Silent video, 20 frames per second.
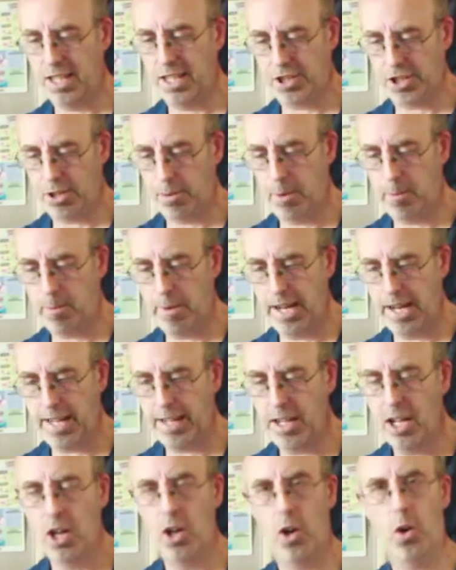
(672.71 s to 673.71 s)
Atomic
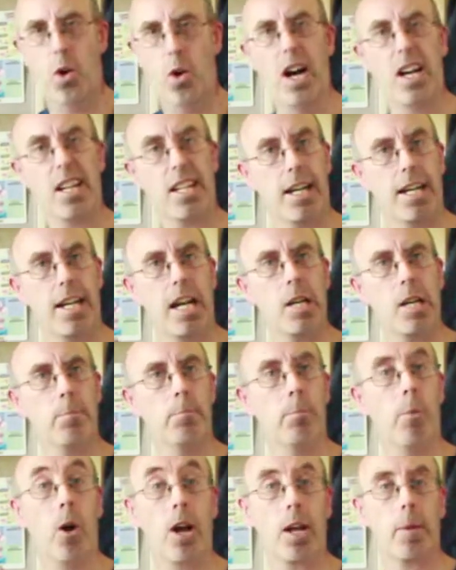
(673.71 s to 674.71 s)
Man, or AKA
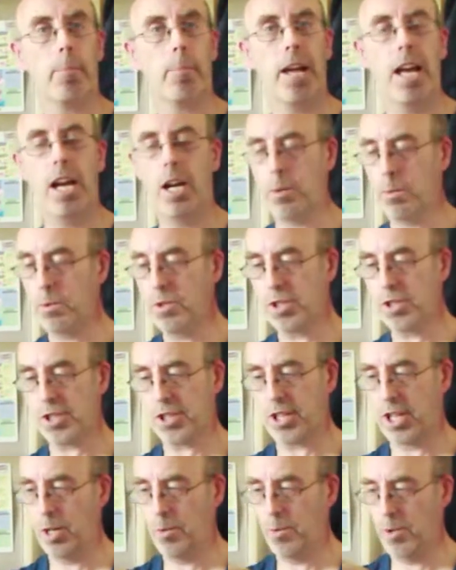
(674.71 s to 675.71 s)
Mike Powers.
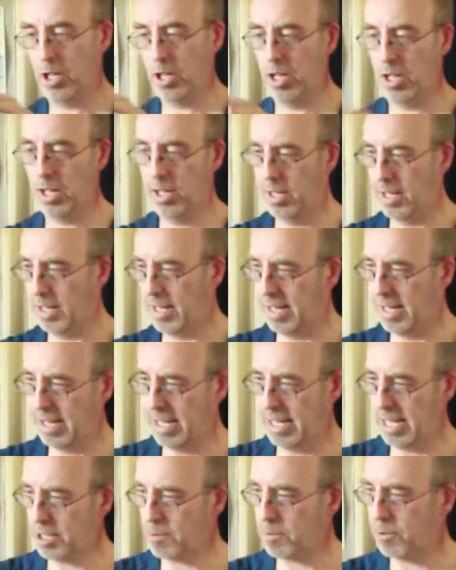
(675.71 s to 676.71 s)
So
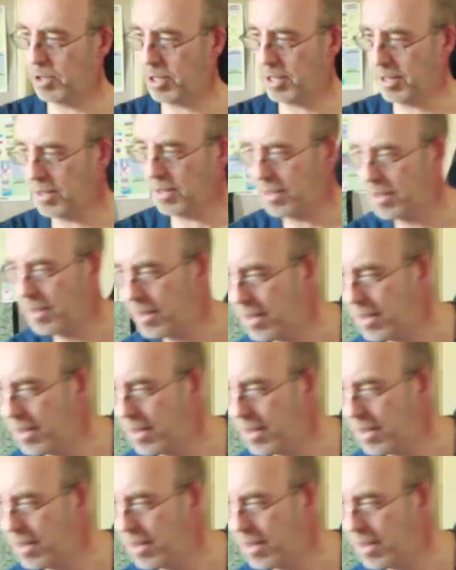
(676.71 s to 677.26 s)
that's pretty good.